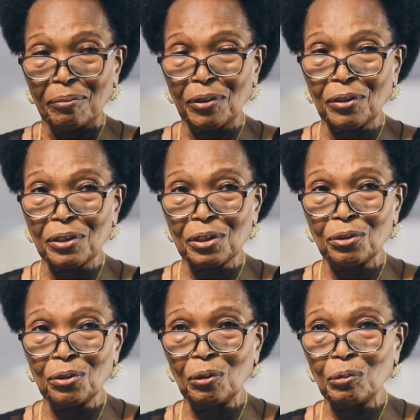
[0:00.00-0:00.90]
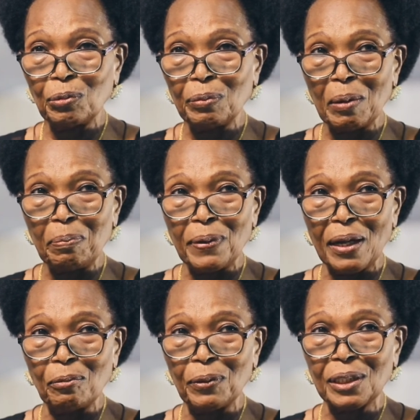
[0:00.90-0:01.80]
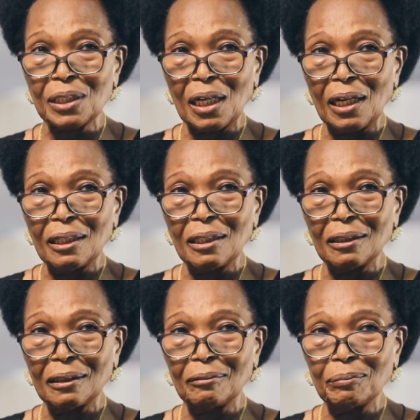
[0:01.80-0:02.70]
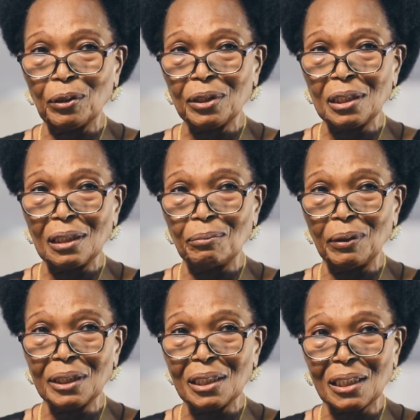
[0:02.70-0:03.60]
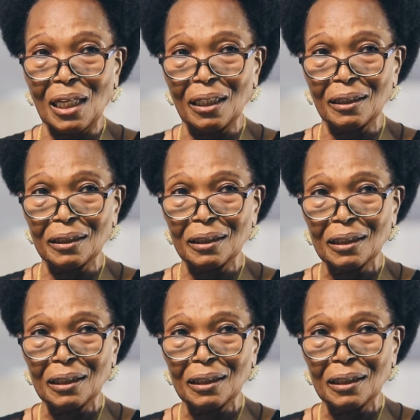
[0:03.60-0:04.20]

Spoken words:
Because, women play with multi-skill.